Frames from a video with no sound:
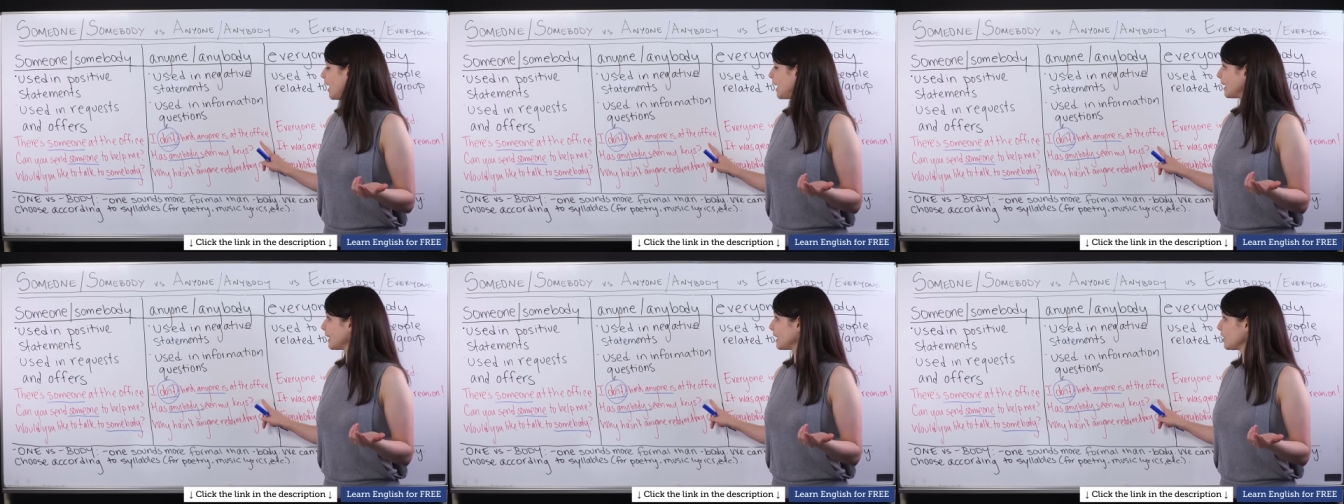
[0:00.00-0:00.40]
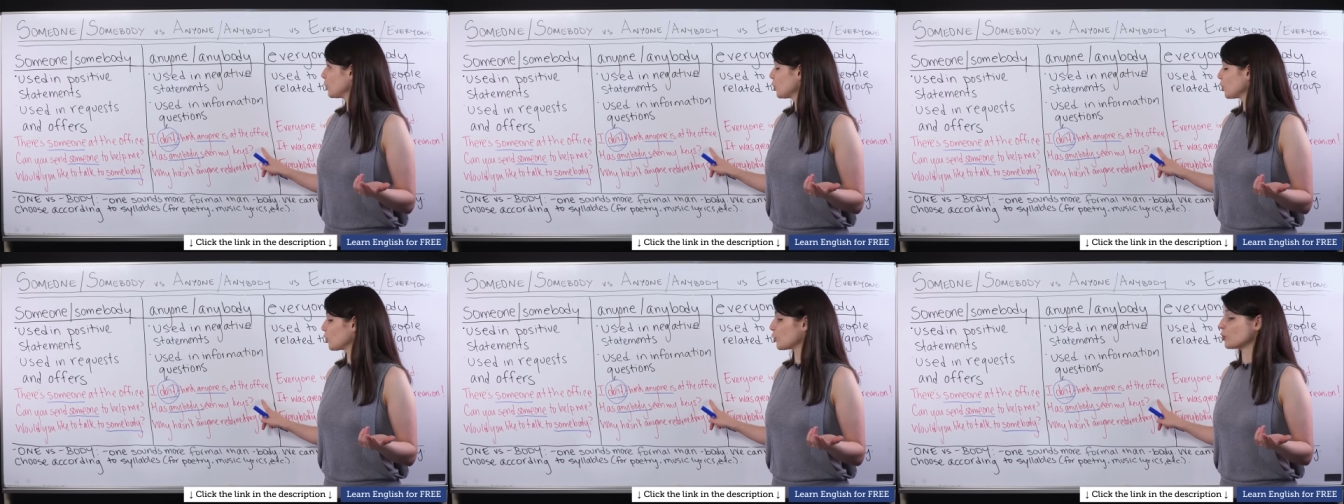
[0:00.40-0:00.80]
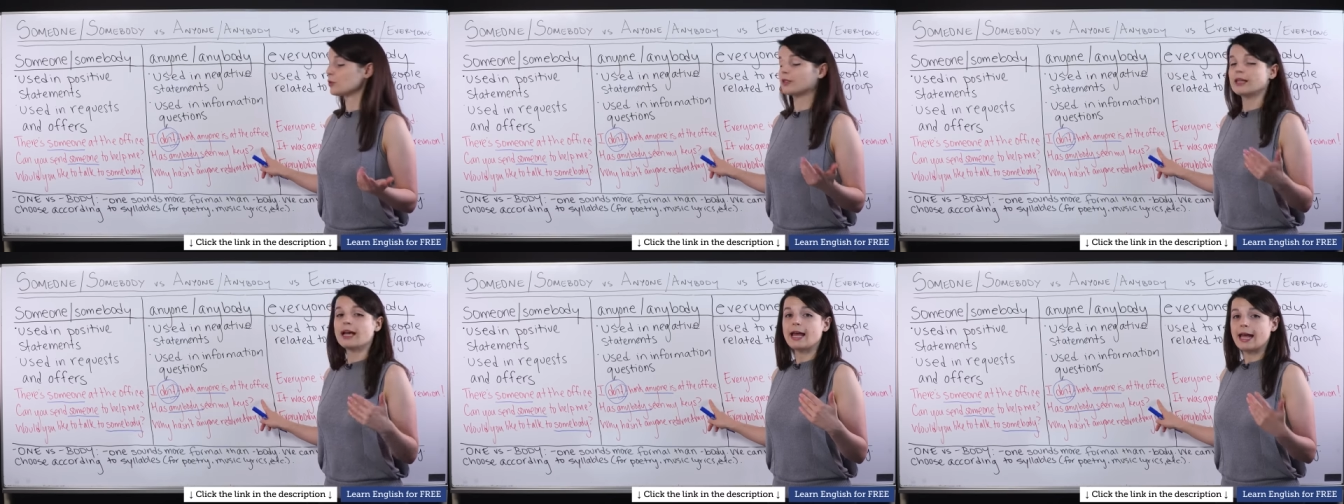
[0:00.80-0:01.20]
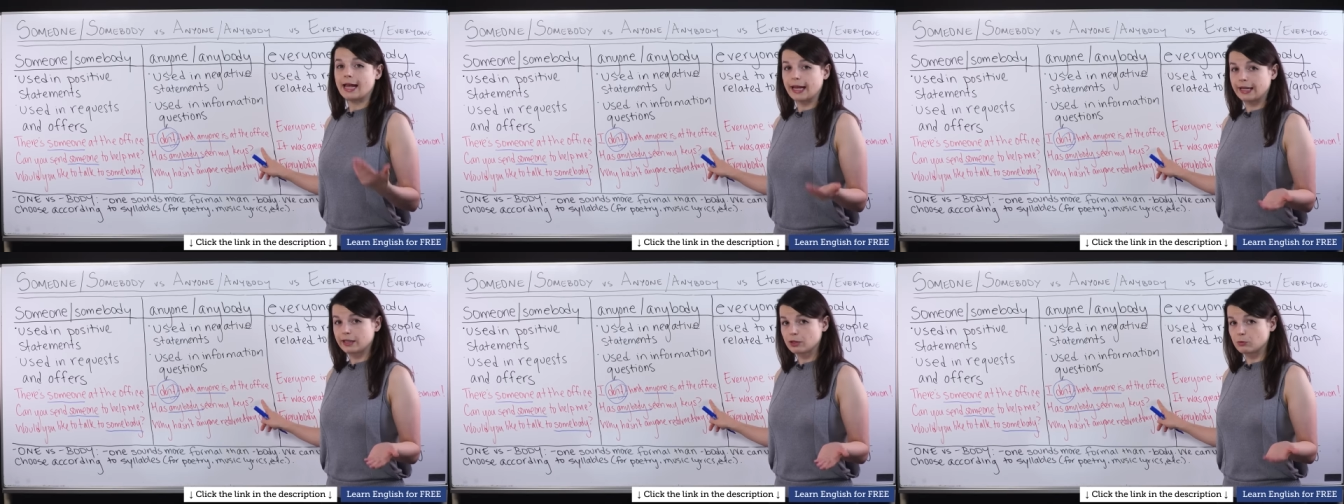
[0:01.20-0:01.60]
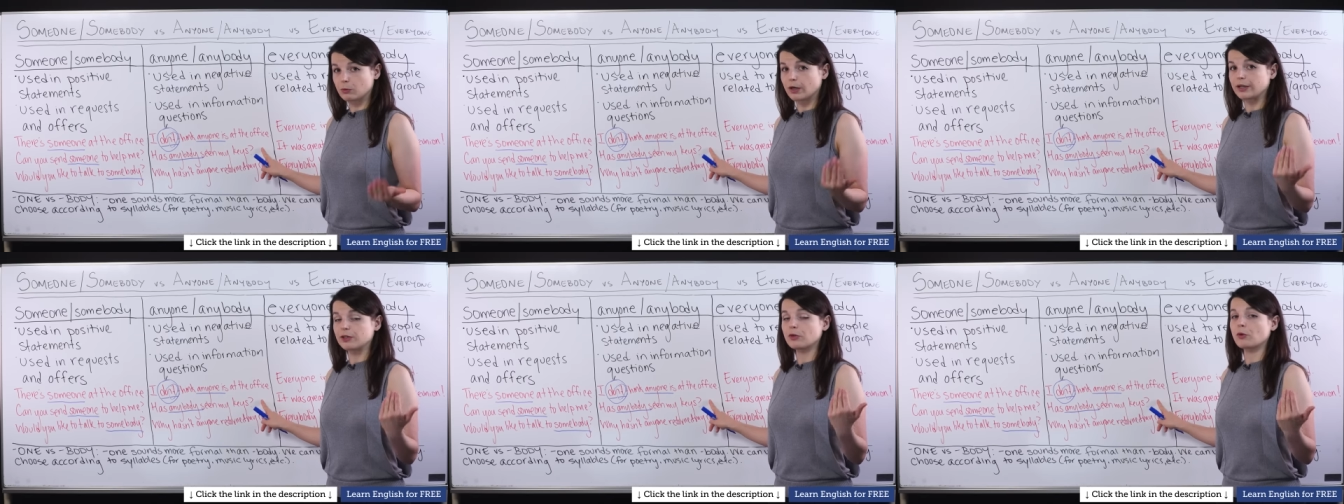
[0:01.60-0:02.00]
I need to use
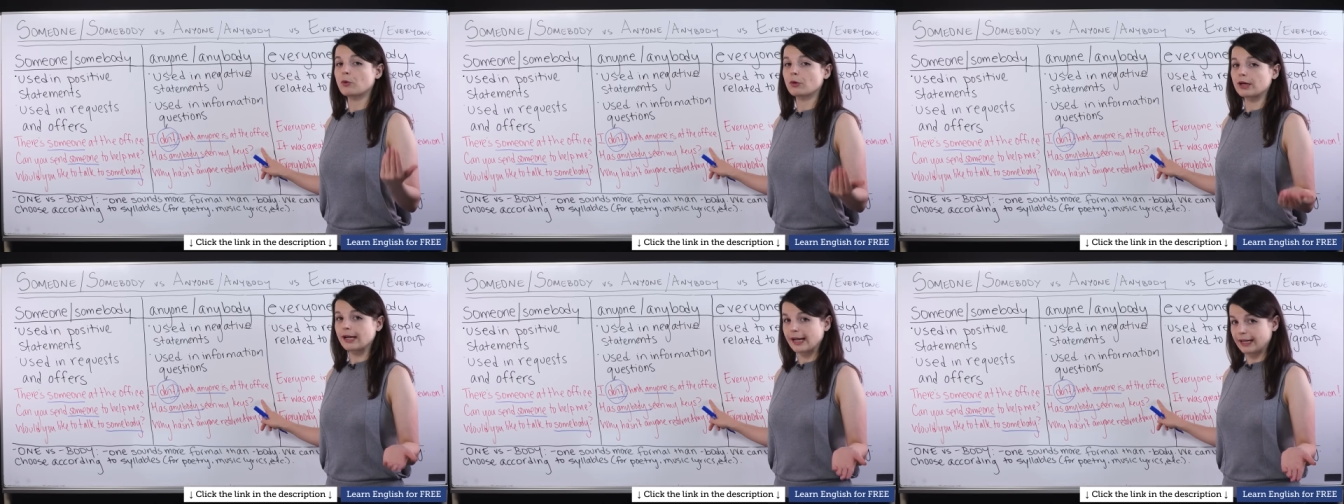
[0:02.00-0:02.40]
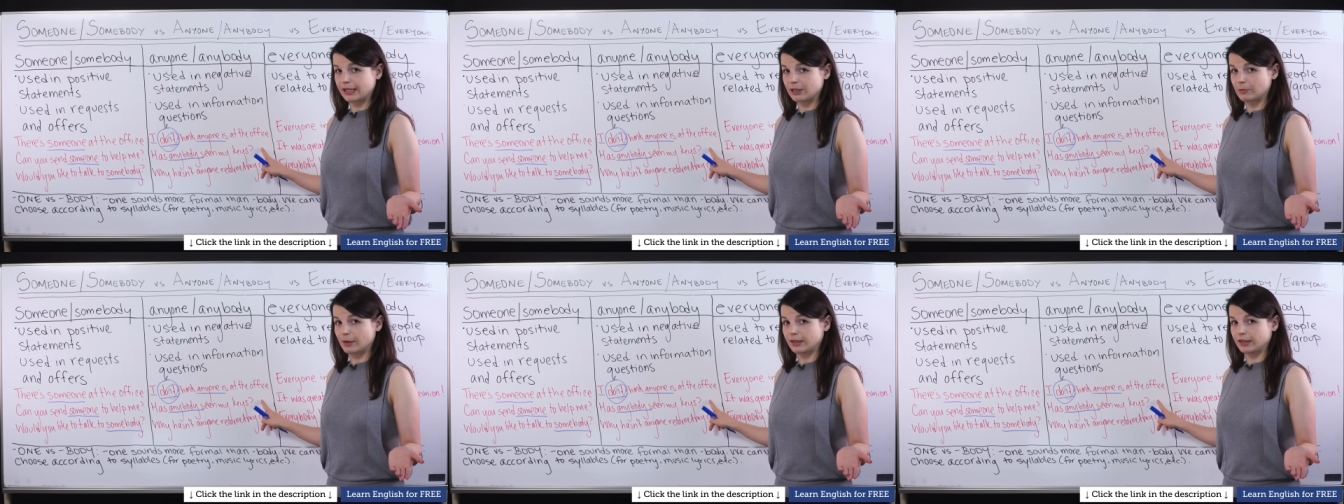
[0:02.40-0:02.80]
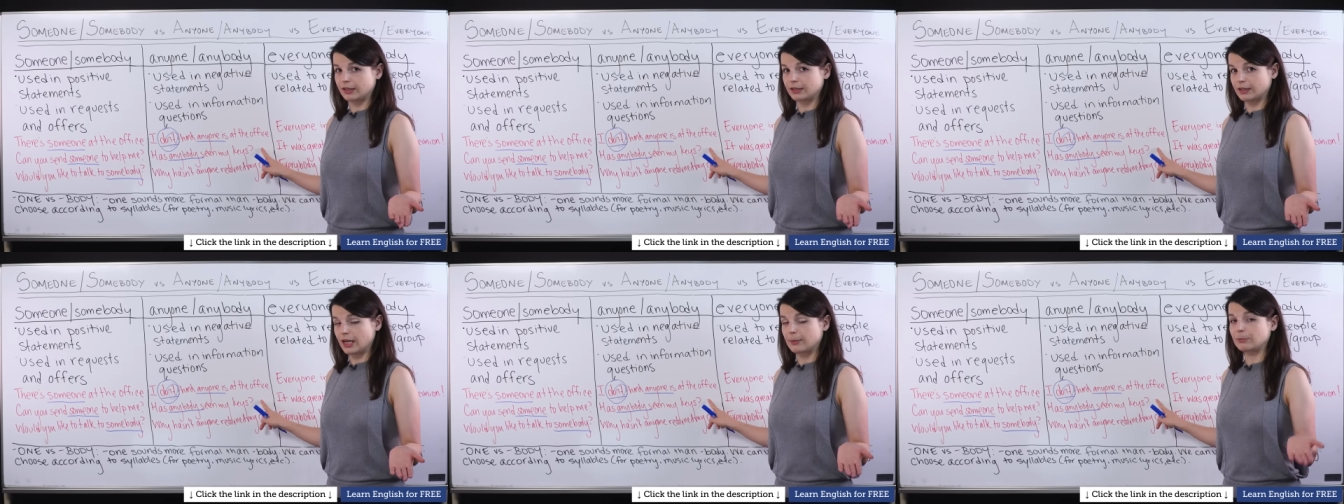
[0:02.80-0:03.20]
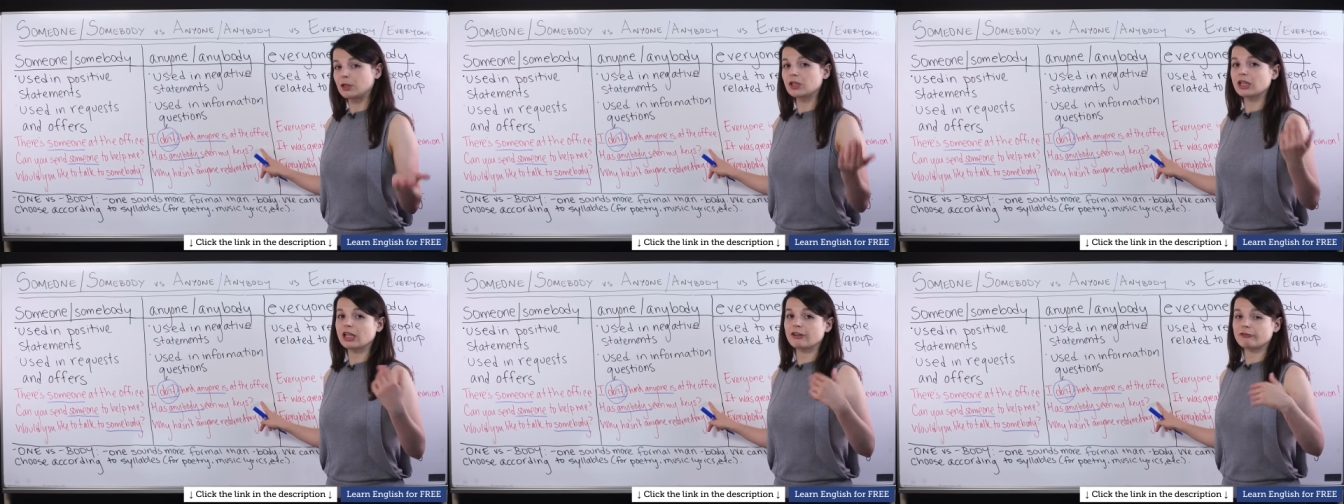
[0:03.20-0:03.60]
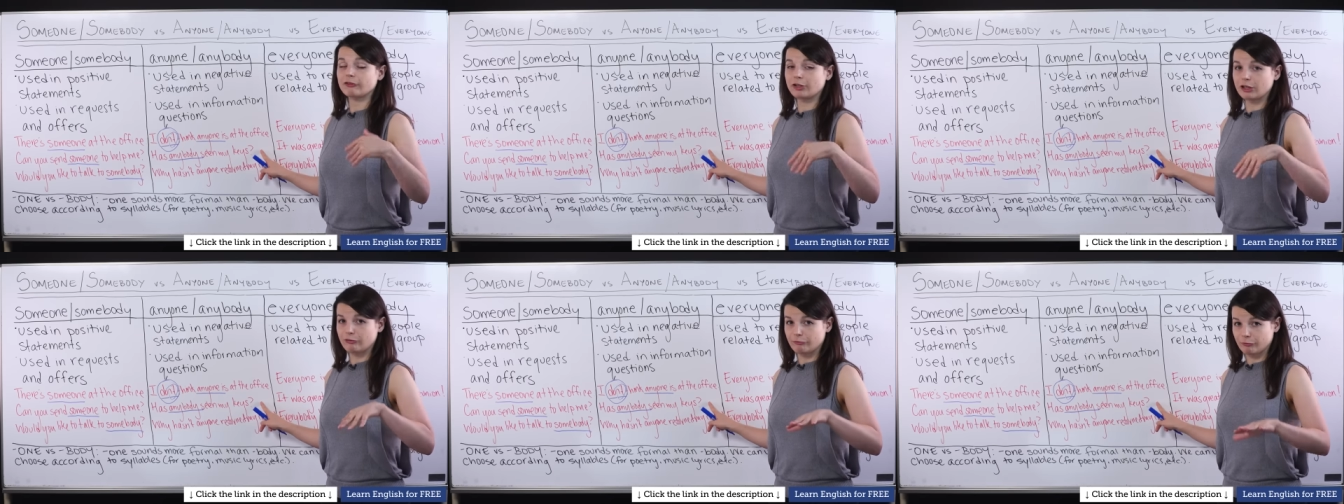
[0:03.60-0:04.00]
anyone or anybody. I'm looking
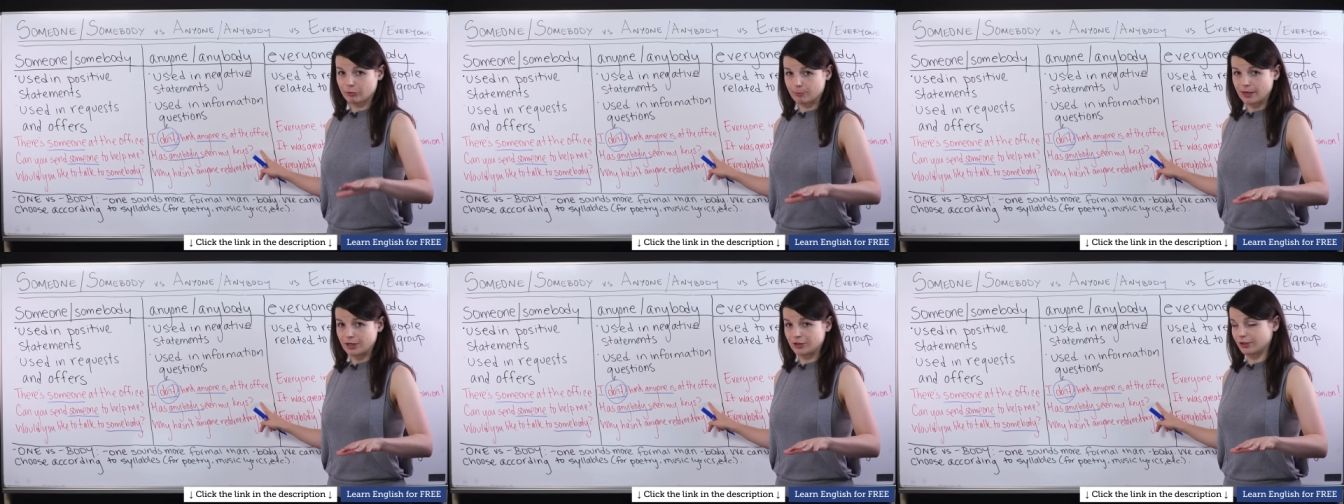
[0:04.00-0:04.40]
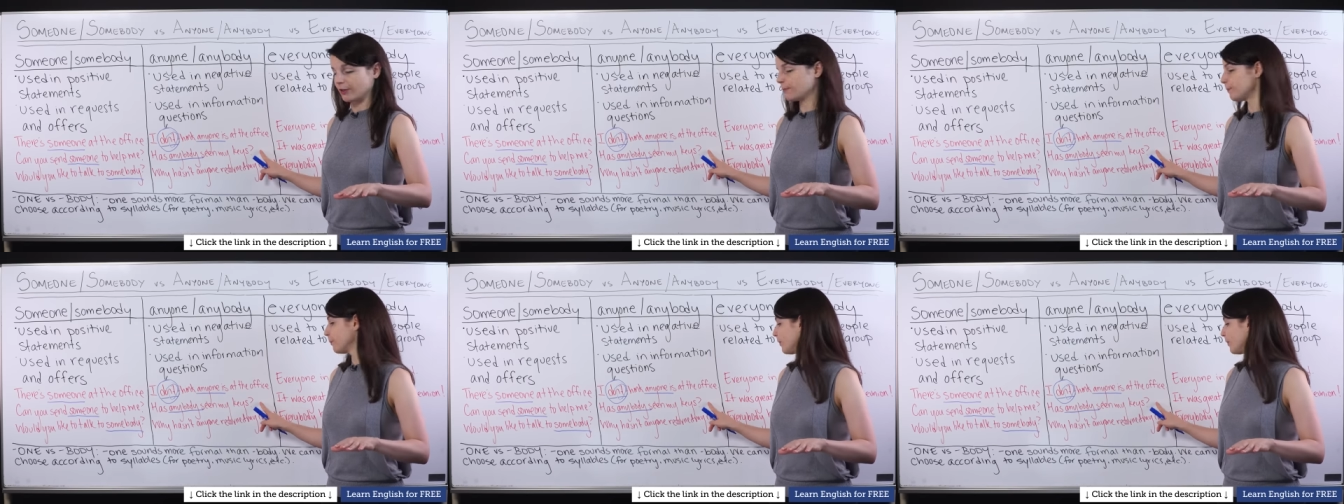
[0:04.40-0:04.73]
for information.